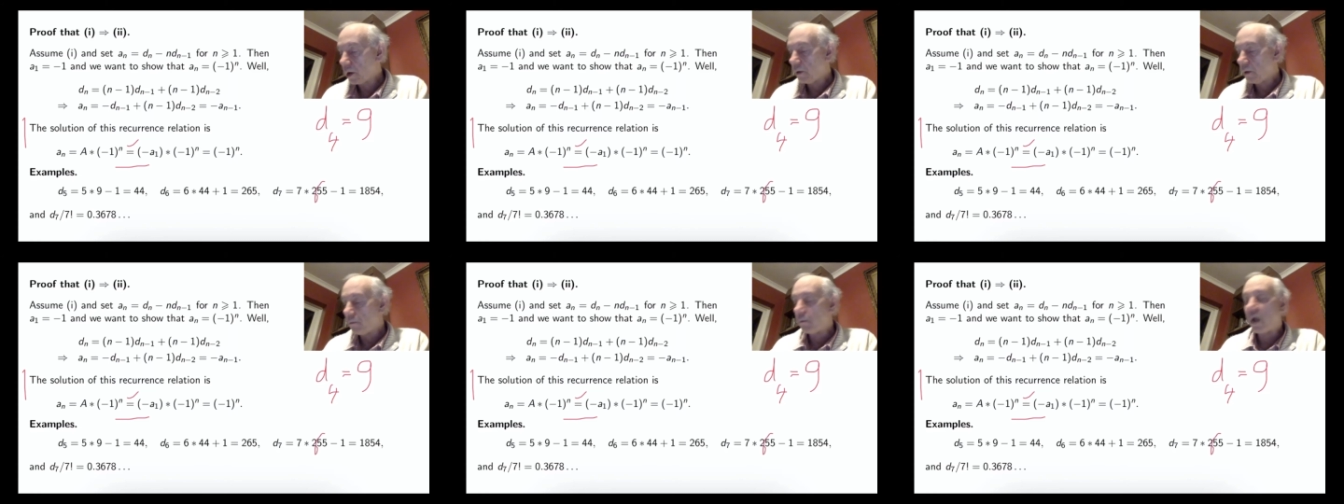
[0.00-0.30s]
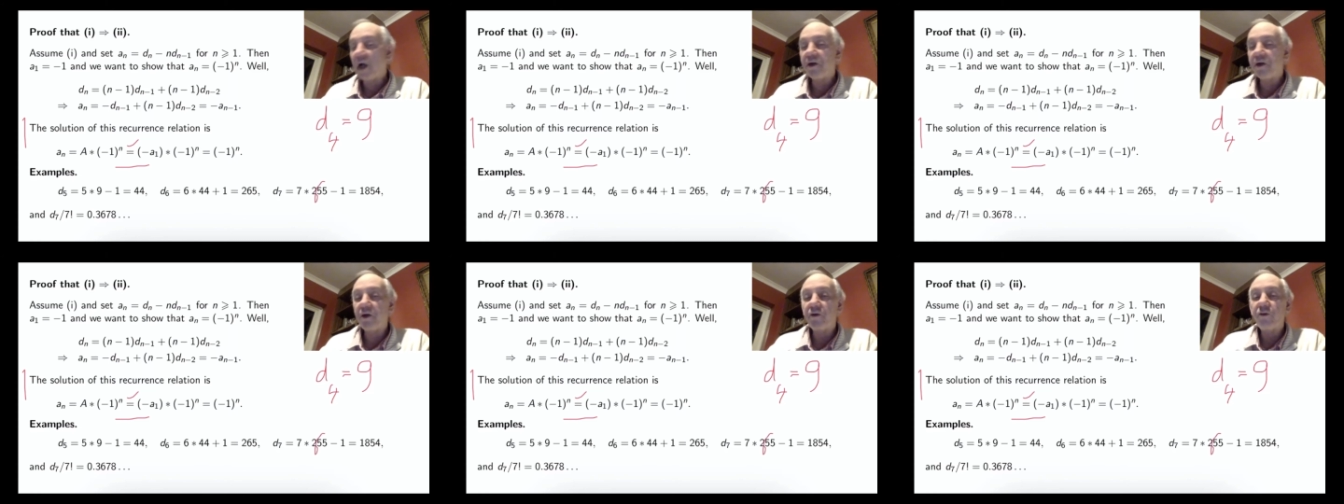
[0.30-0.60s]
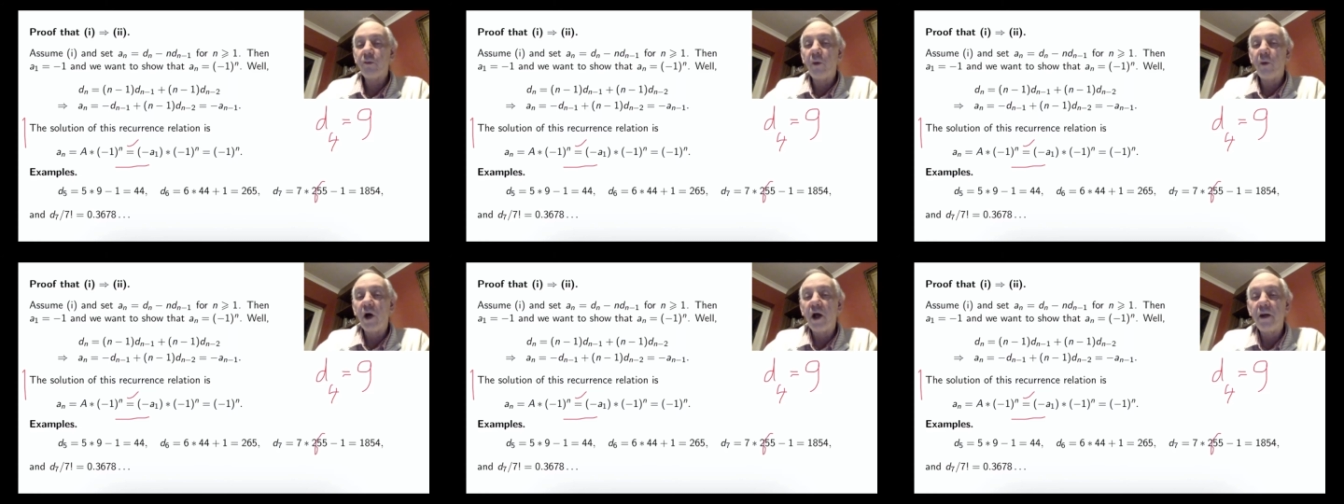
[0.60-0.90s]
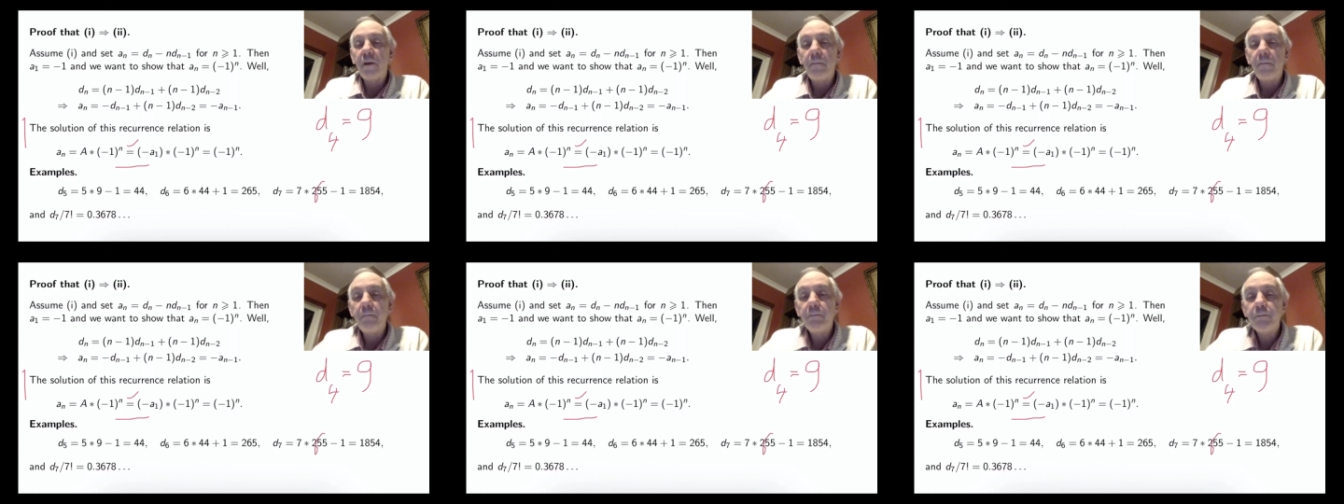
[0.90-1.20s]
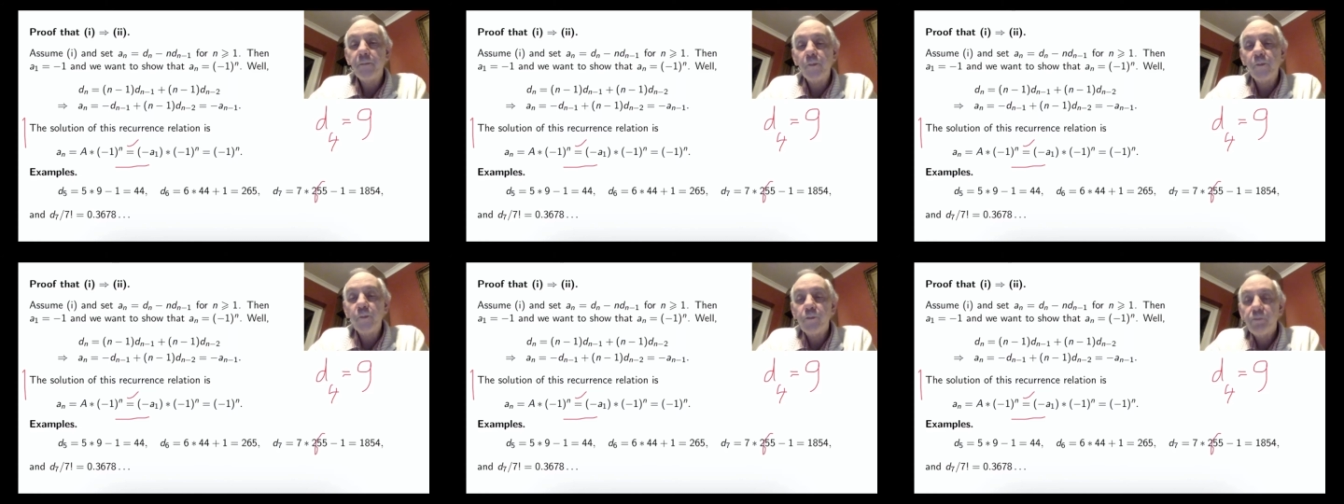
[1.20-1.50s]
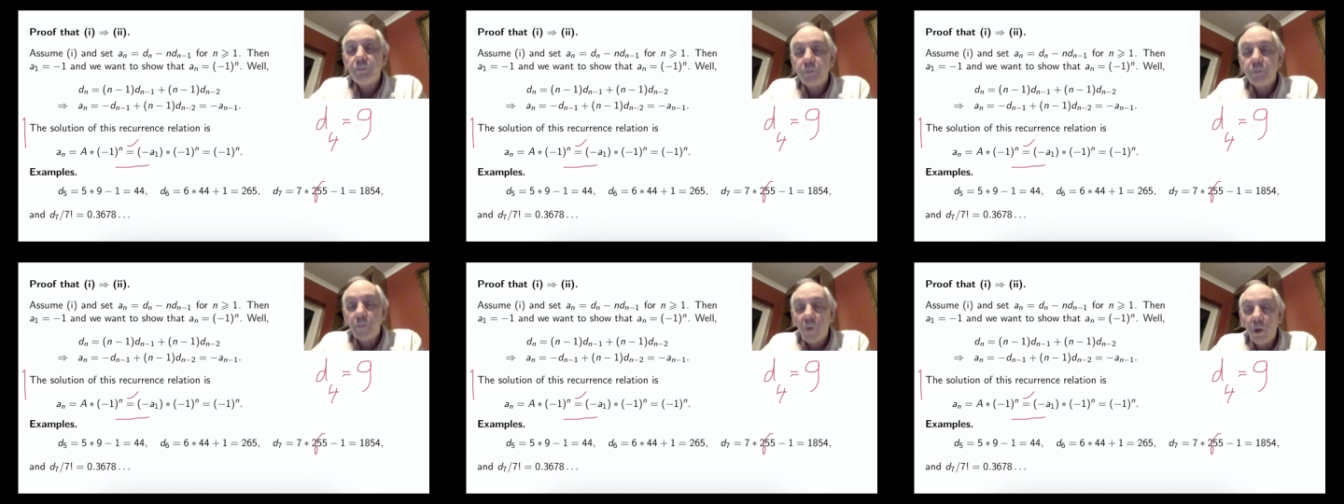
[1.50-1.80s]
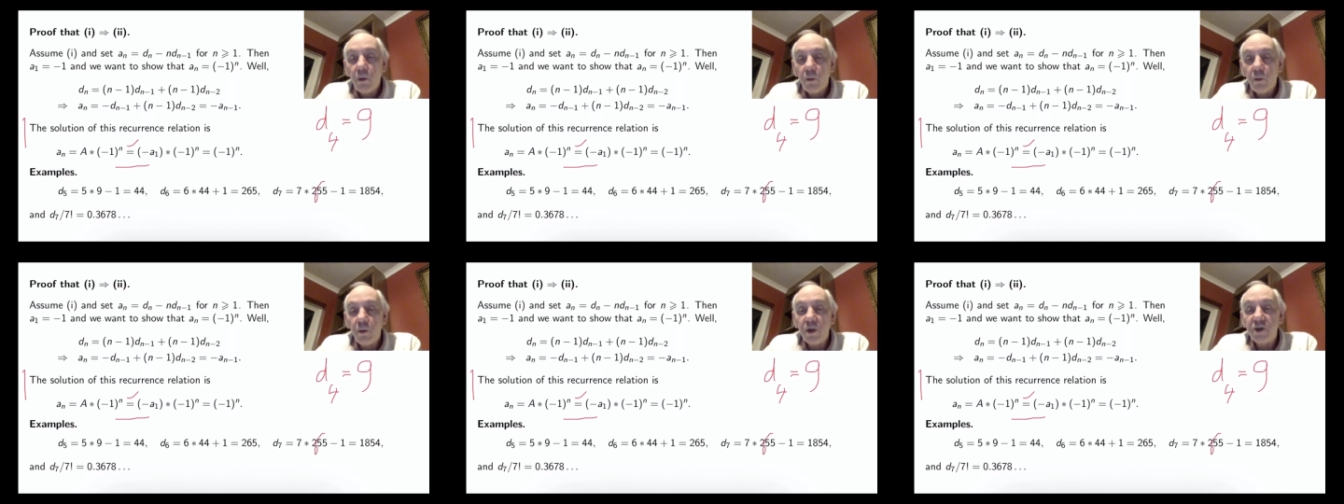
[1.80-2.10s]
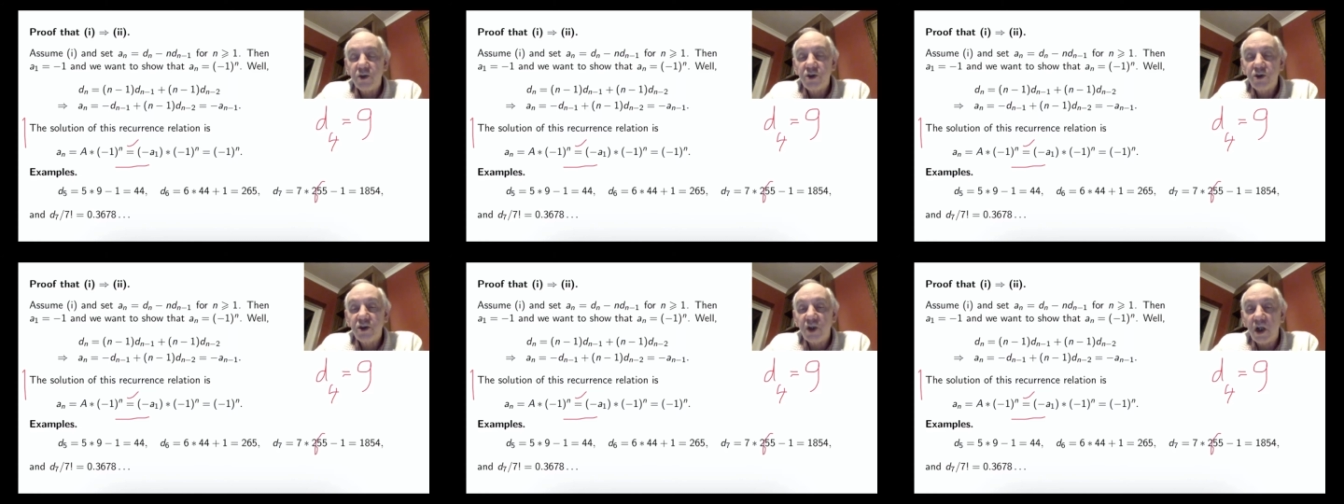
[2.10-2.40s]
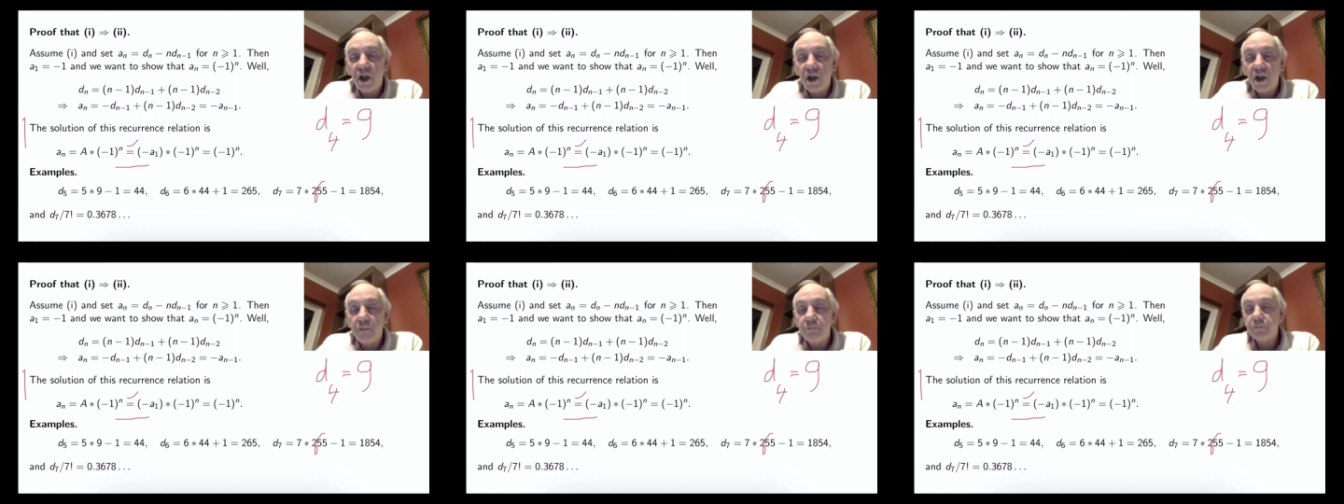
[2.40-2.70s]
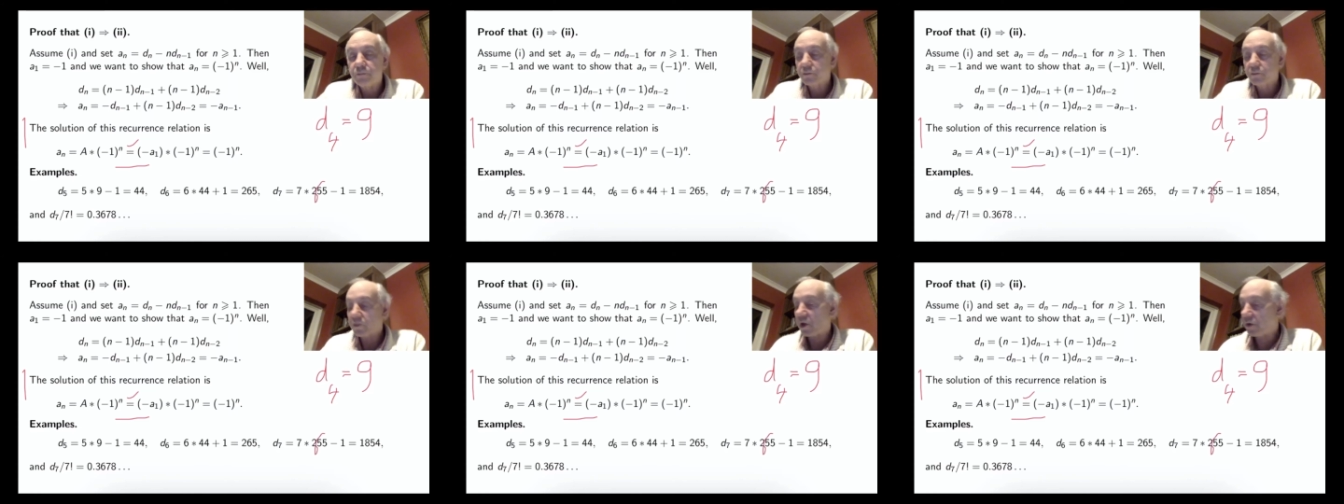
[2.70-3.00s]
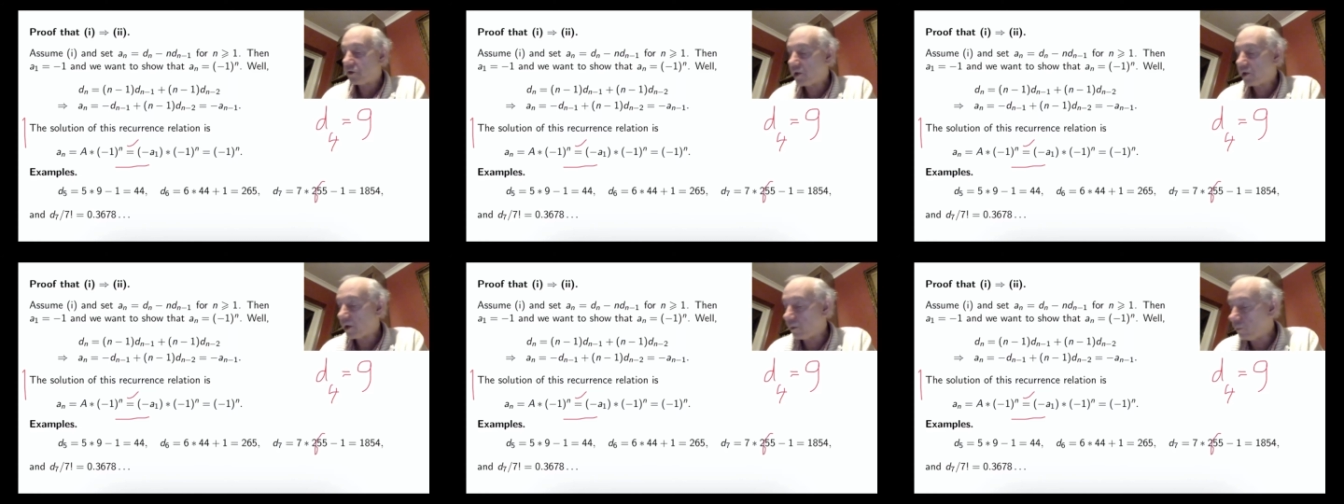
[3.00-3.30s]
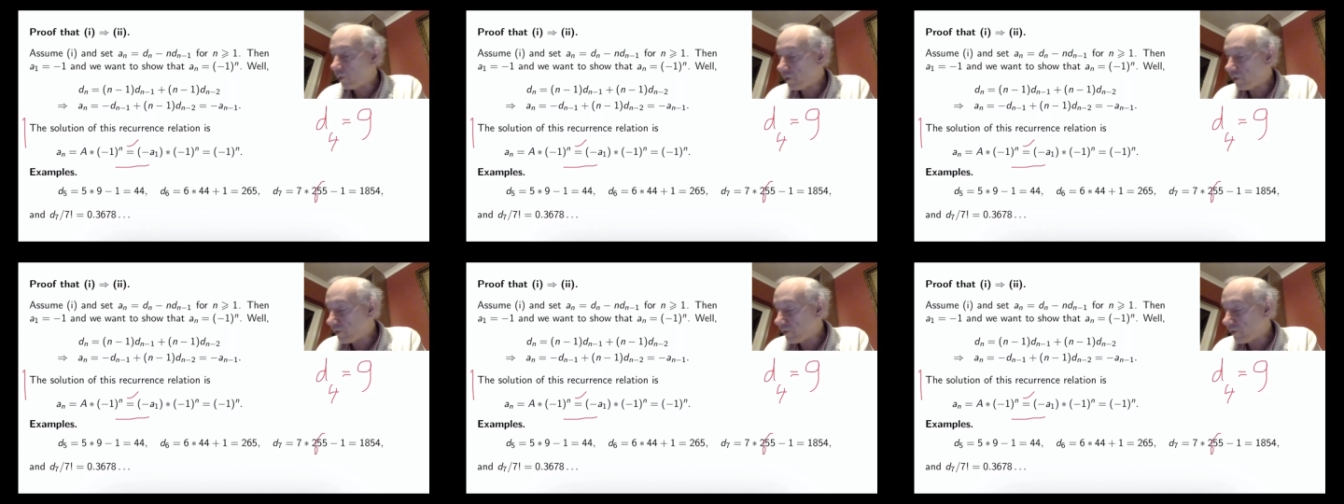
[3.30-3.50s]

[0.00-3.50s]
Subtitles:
minus 1, which I think with